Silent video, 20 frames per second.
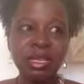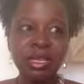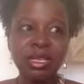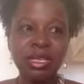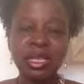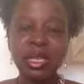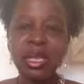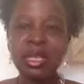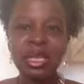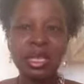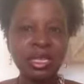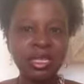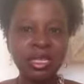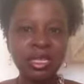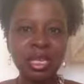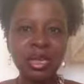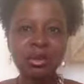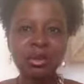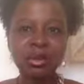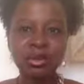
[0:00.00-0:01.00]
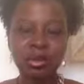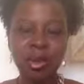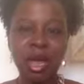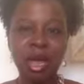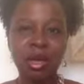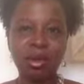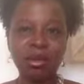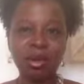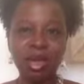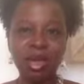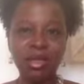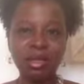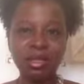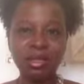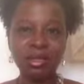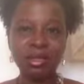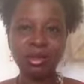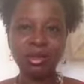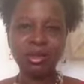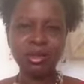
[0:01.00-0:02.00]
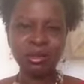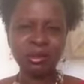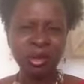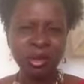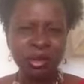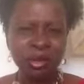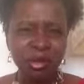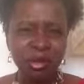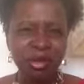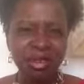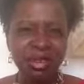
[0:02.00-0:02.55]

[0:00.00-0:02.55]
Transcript: that all I could say was, wow, you remember